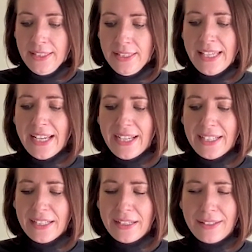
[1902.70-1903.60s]

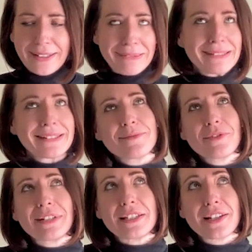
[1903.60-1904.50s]
I'm not
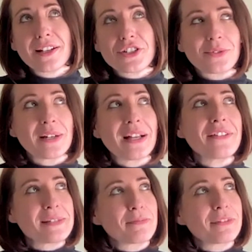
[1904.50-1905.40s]
really entirely sure how
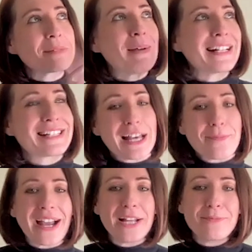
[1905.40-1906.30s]
this brings back to that
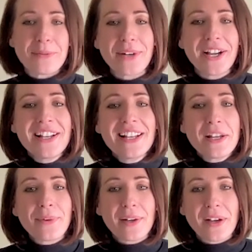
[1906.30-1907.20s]
paper, but
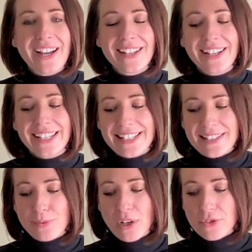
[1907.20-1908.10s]
I
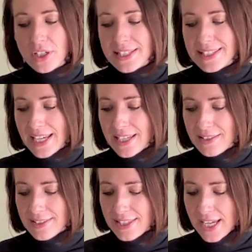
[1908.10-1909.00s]
guess what I'm trying to say
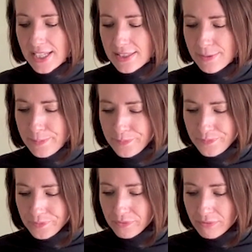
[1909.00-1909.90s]
is that
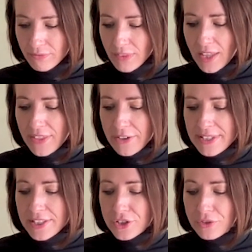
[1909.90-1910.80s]
there
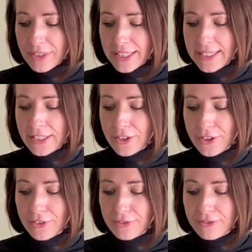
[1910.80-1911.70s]
is a degree
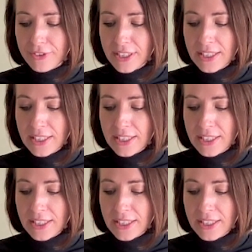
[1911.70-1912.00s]
of,